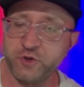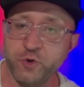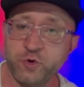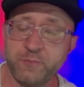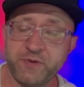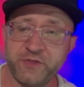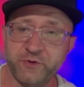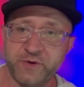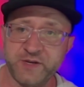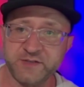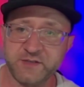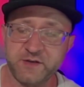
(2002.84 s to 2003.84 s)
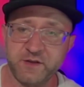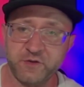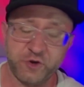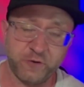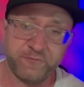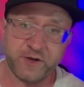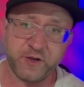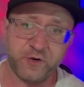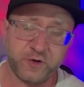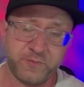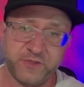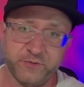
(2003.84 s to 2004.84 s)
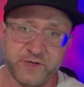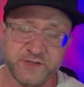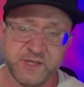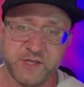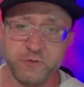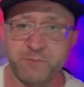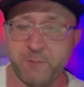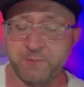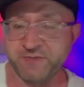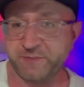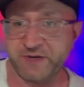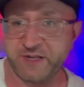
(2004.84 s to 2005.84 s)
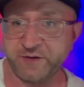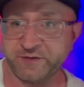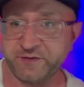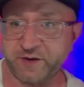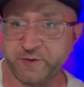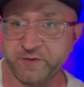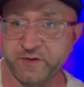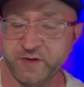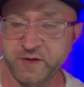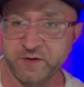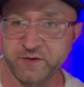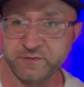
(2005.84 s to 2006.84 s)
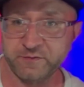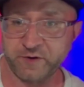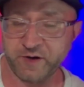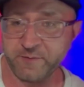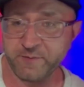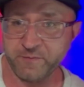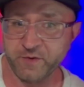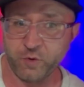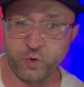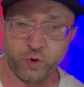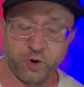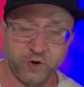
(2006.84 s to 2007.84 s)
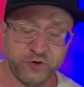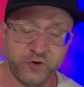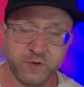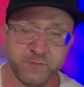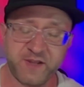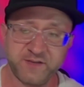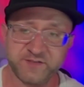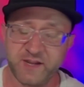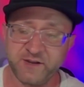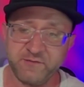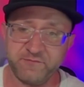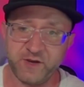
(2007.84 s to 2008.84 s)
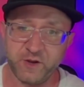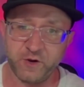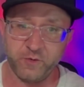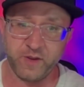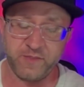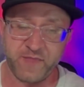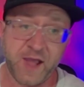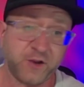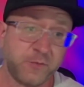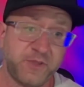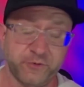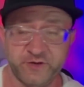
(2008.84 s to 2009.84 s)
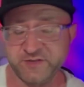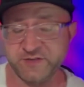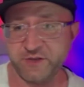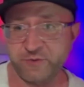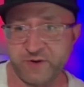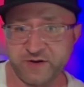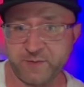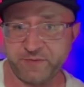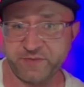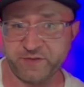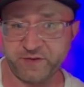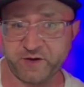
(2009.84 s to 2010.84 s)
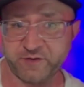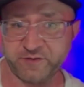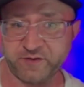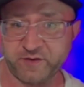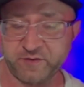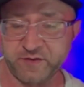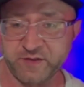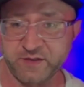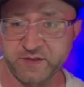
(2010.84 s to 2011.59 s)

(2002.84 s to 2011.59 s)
You could be the reason, your video could be the reason that you bump somebody else out, right? Or you could make a second video, and that could be the reason that you end up in the carousel.